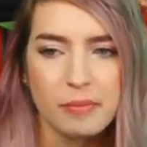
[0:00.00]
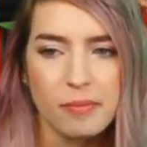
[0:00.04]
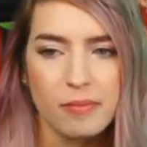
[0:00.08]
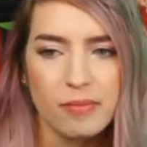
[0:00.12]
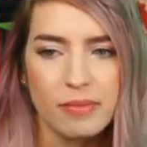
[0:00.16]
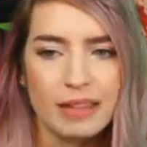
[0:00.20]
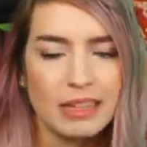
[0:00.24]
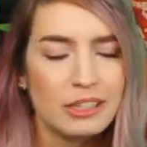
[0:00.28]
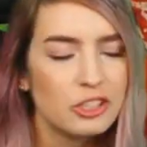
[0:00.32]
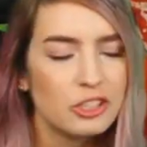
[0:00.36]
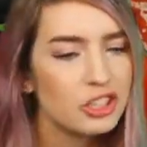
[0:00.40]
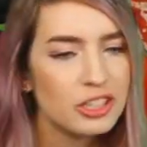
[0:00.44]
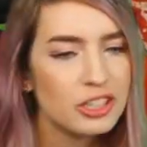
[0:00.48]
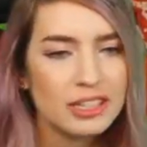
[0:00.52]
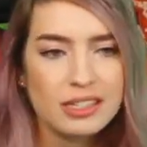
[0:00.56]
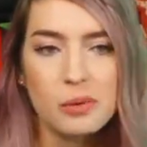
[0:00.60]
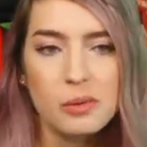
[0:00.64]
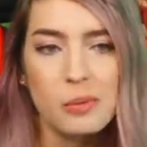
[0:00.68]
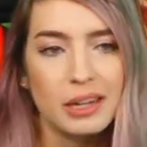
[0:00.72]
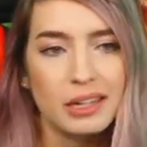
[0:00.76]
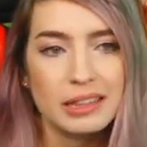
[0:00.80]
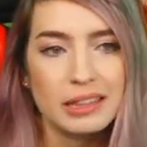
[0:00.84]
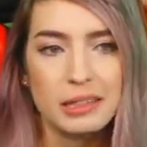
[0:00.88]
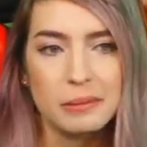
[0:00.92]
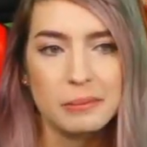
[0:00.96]
She doesn't
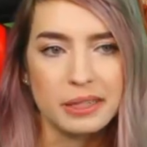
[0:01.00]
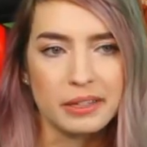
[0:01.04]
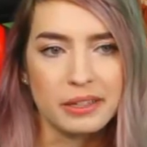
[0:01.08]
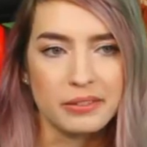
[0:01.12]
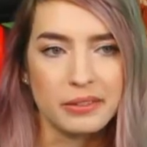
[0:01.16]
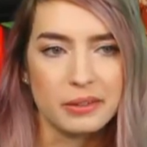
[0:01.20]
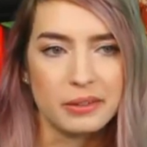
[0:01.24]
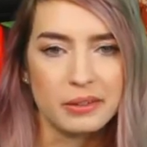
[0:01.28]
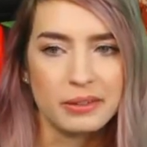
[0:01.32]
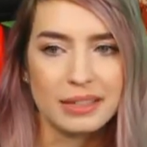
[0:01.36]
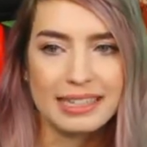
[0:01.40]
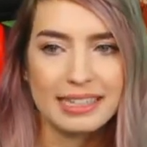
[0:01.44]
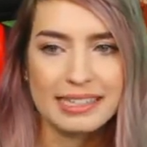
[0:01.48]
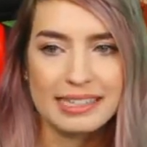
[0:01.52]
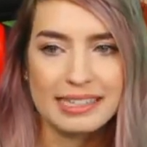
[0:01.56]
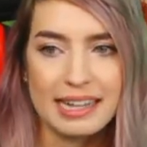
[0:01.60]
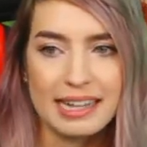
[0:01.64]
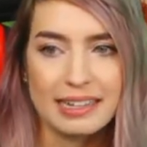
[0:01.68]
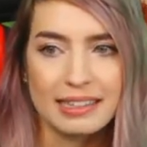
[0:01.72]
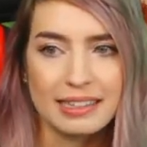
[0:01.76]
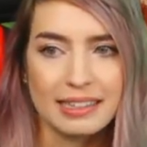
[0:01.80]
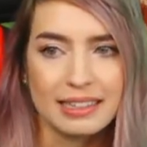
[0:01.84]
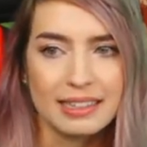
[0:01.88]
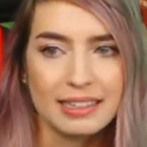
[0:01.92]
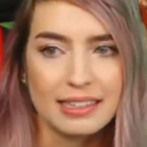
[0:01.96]
want them here, though.
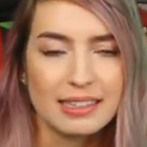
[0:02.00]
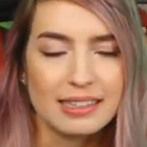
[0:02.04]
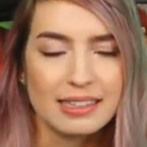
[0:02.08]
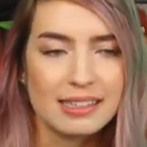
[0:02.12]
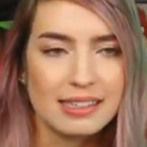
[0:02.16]
Exactly.